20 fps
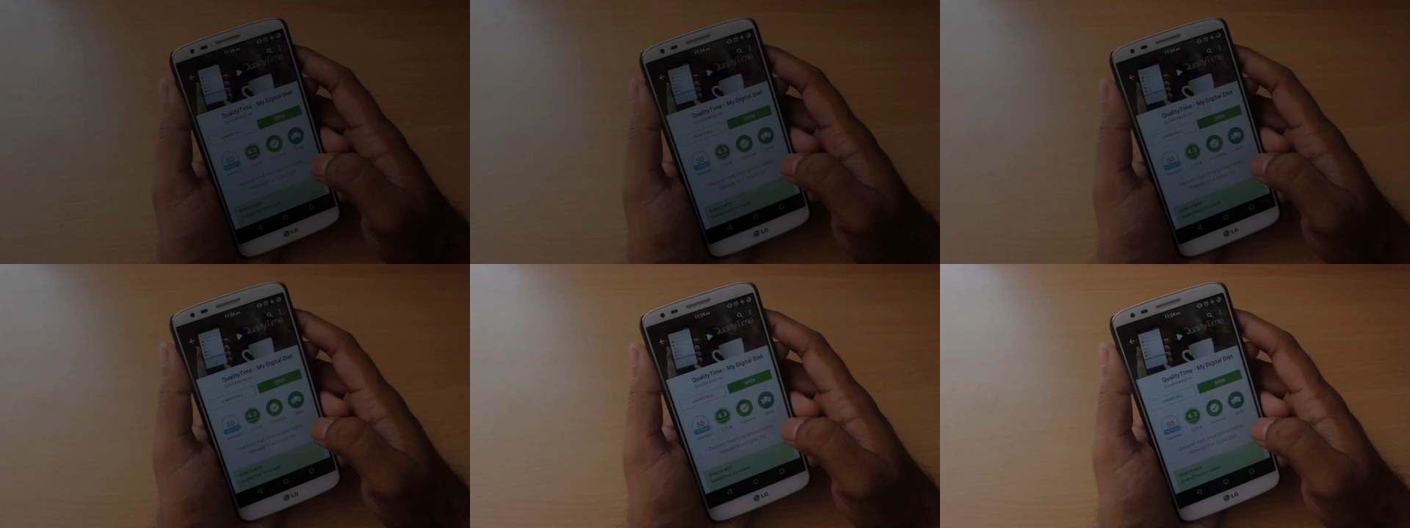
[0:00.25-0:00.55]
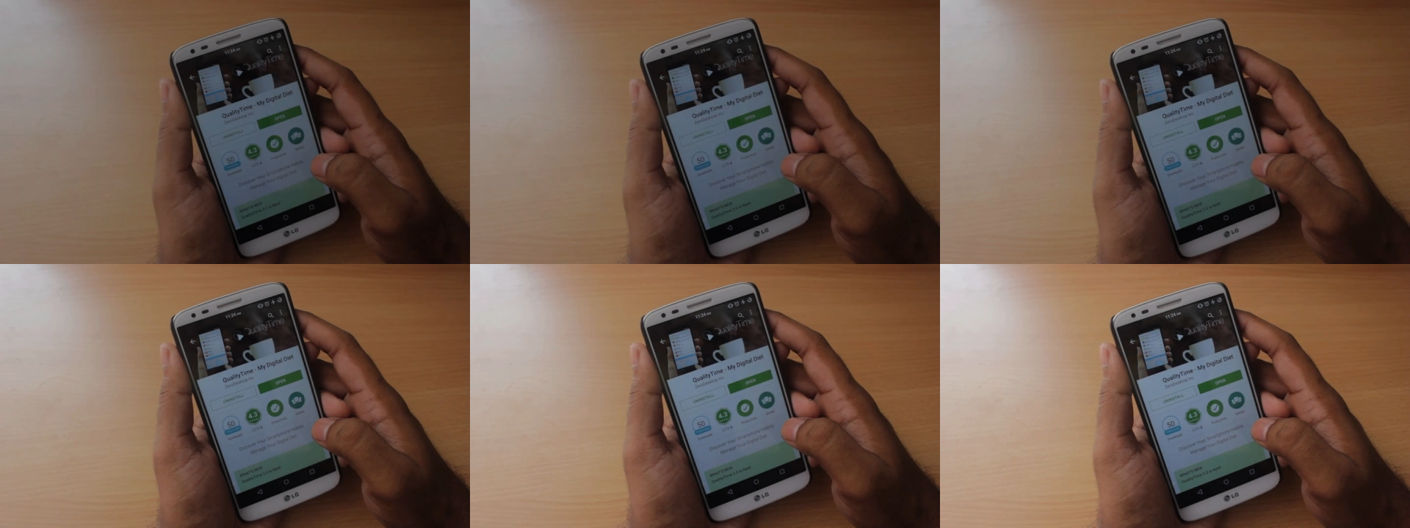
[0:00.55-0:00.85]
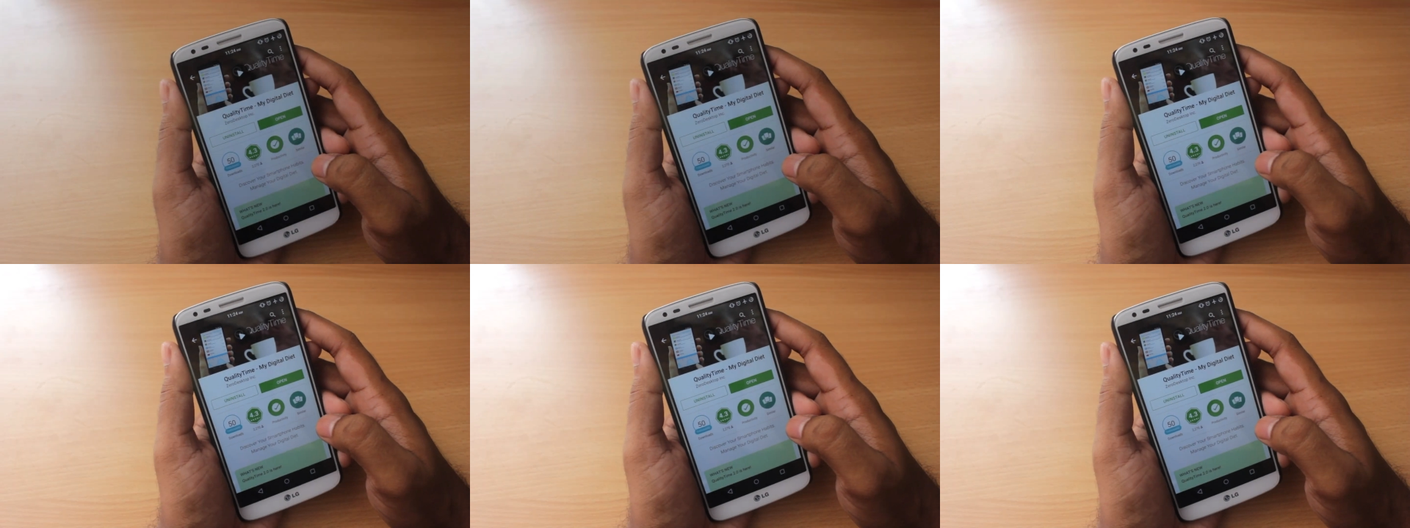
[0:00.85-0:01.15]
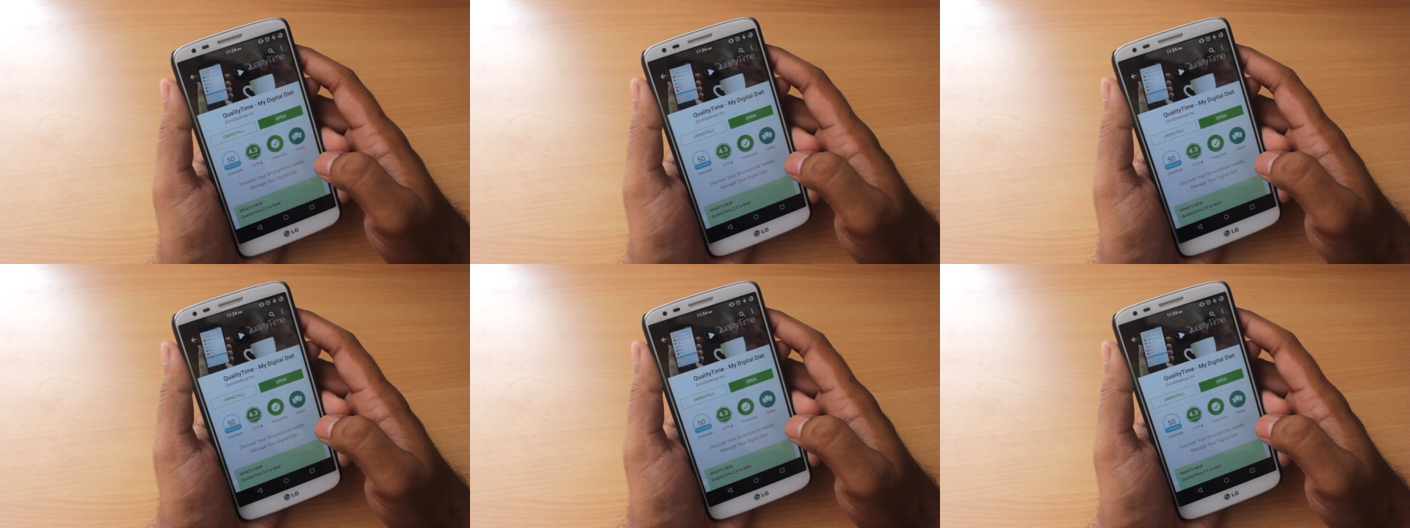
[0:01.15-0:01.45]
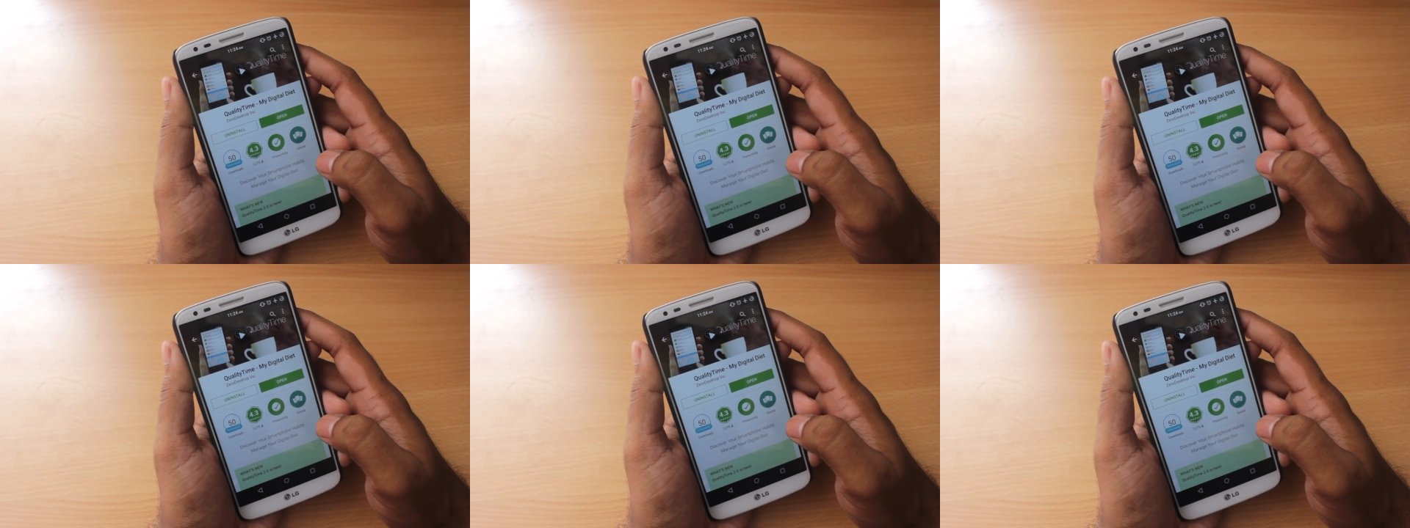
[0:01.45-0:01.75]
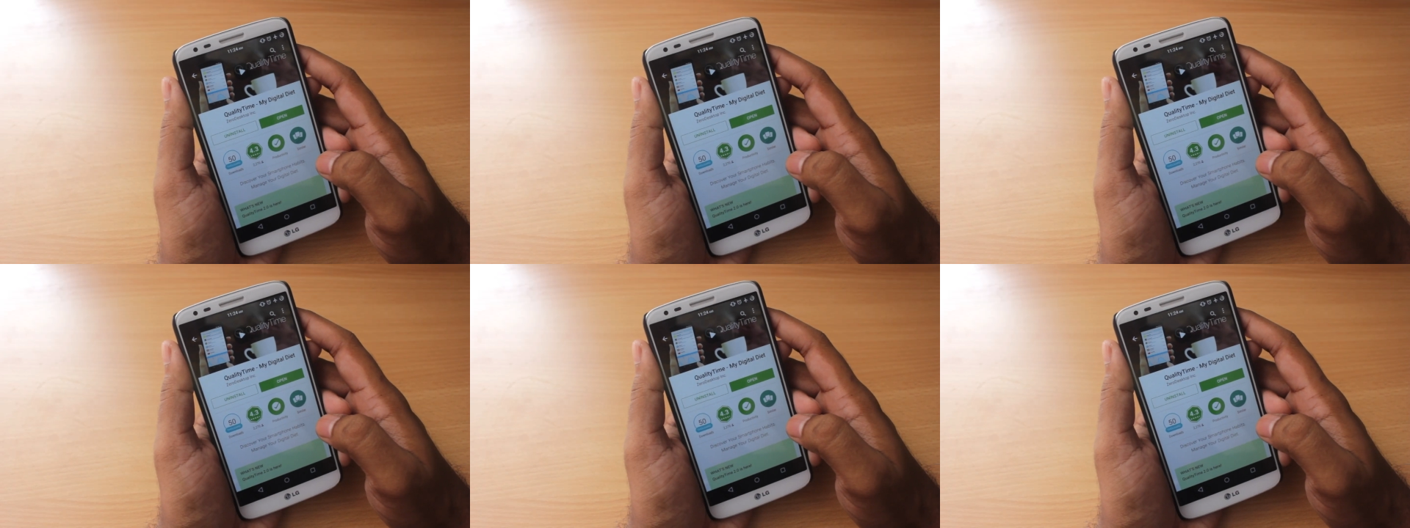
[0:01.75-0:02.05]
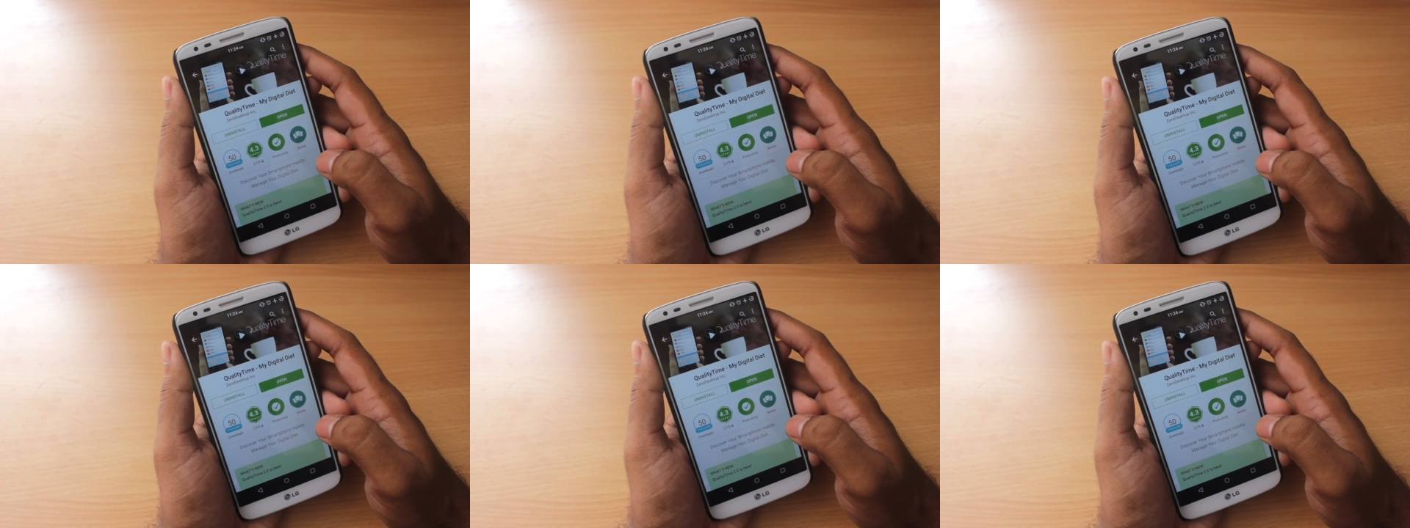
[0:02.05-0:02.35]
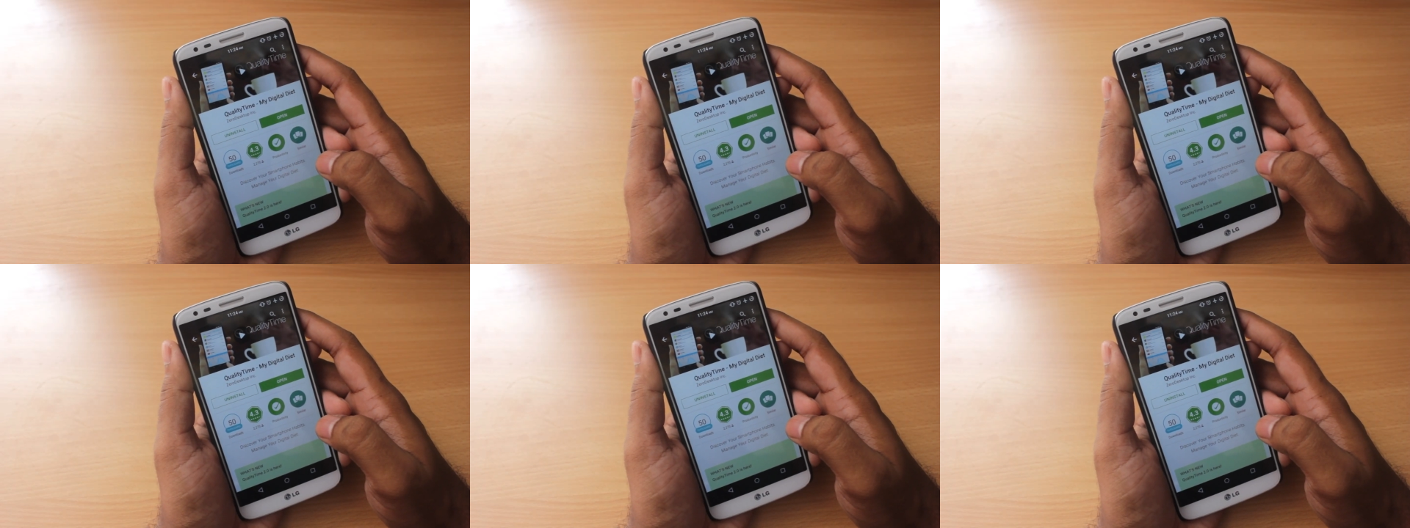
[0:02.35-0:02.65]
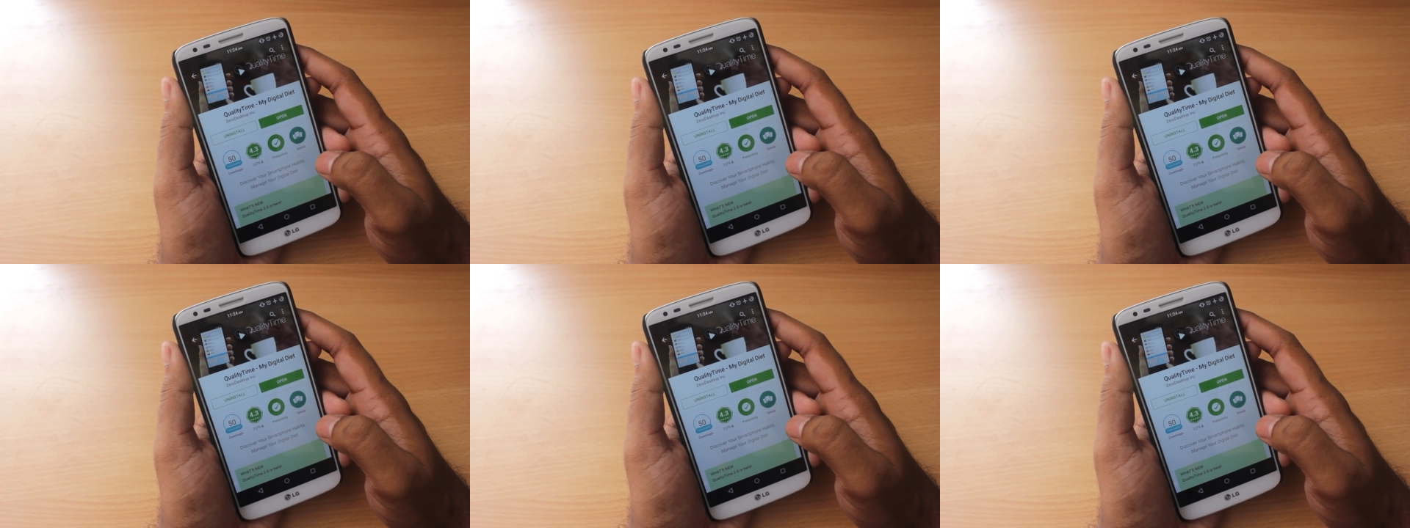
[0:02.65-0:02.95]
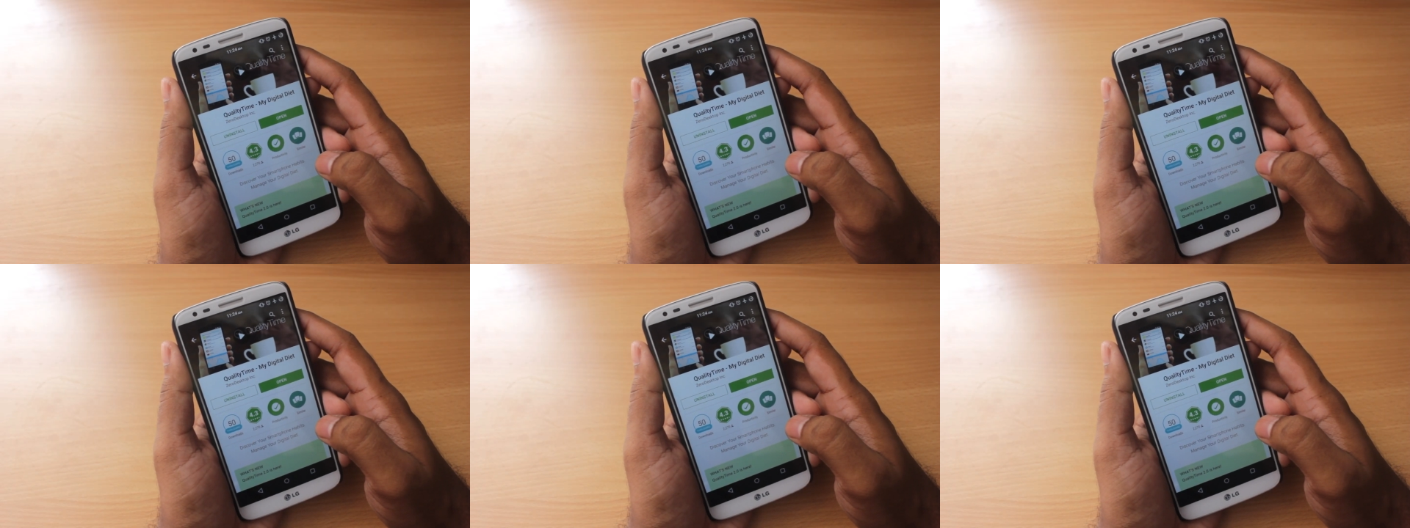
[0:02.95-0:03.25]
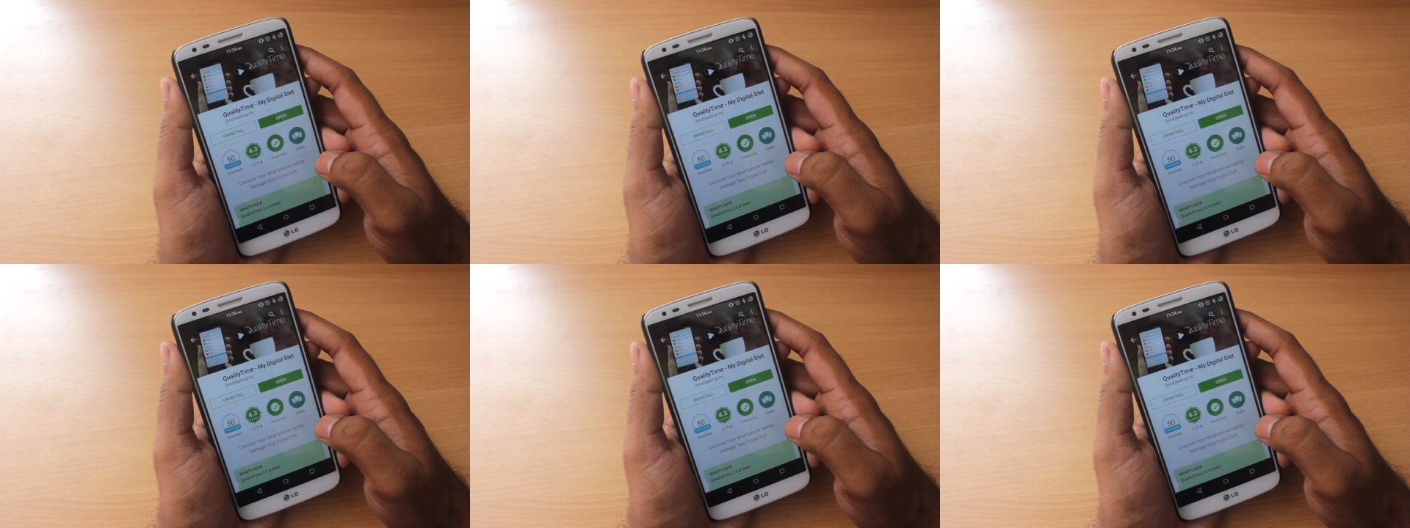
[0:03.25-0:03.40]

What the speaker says: [unreadable: no face in view]